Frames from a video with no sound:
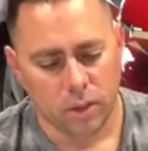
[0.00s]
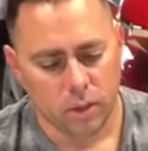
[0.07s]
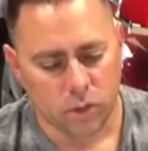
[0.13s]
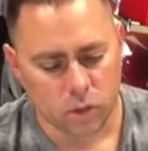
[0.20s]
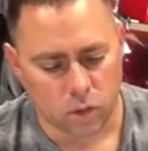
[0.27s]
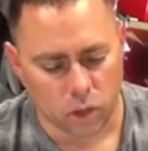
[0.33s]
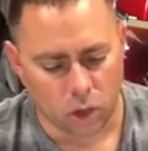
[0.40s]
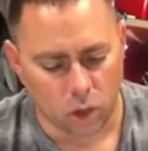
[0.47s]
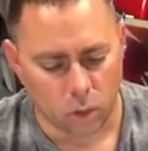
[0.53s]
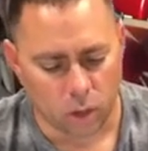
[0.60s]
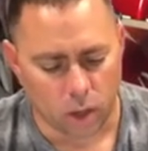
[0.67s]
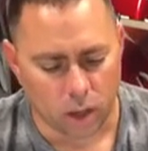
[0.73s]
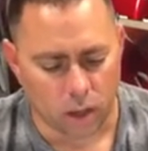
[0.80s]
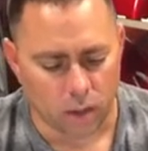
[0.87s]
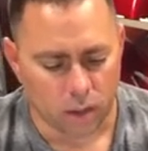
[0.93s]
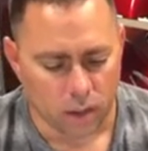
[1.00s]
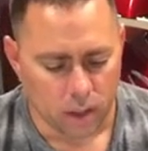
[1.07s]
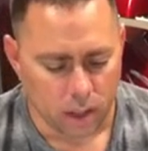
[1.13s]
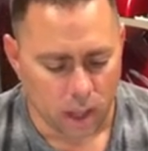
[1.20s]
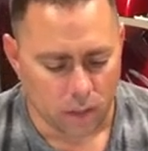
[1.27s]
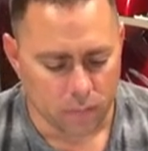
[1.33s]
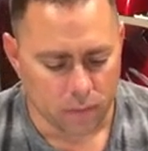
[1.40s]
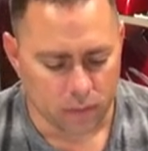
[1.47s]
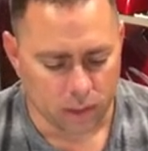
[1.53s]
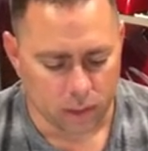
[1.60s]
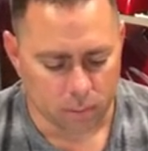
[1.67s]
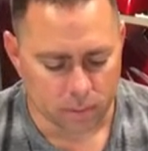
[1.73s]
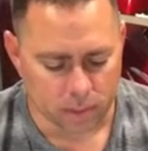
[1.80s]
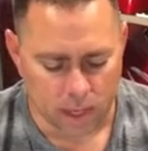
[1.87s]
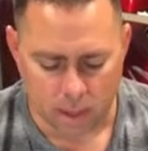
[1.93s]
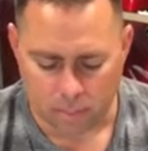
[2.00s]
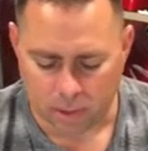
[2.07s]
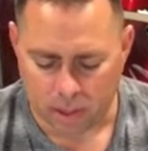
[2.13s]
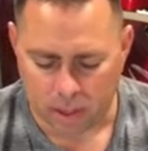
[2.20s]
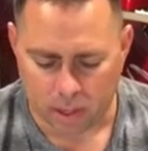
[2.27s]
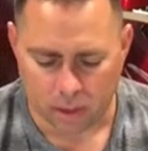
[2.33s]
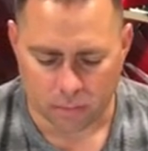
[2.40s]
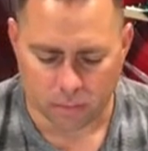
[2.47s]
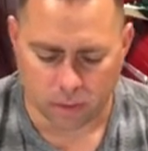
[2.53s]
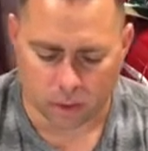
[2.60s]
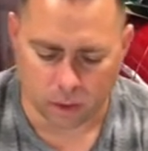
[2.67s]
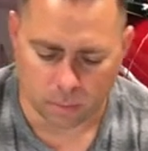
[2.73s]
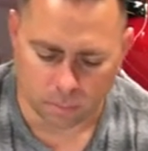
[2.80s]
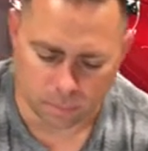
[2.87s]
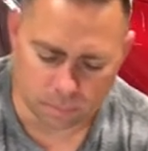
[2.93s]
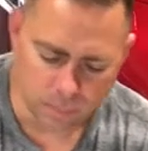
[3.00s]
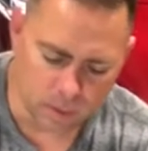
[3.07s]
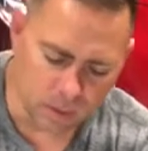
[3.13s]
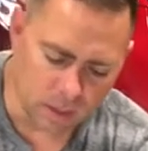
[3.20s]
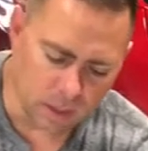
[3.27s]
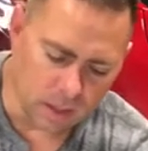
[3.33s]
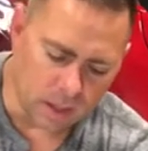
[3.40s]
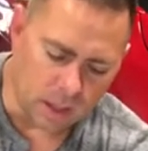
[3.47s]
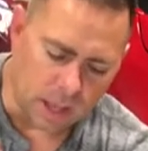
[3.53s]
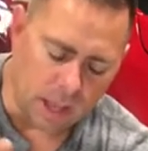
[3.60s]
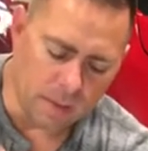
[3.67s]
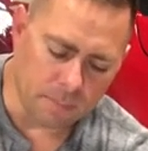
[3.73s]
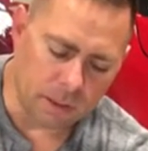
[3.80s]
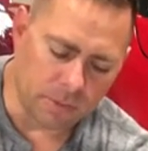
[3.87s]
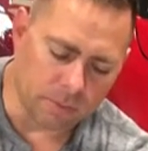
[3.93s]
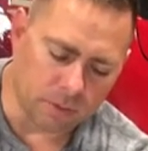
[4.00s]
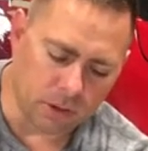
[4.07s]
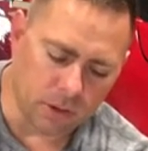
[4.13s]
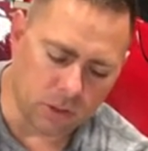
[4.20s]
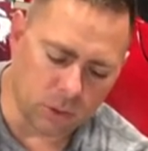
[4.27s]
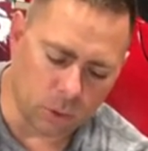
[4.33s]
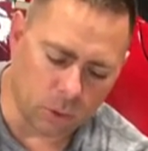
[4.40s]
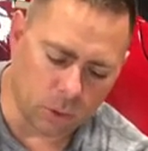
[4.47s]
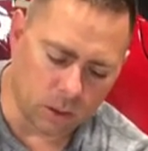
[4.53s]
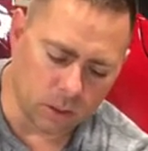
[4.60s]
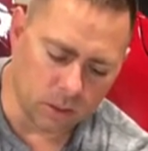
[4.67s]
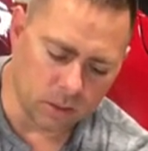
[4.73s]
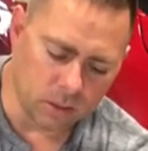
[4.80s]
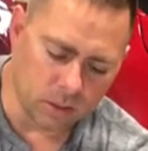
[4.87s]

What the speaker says: So if you look up top, I have my front door,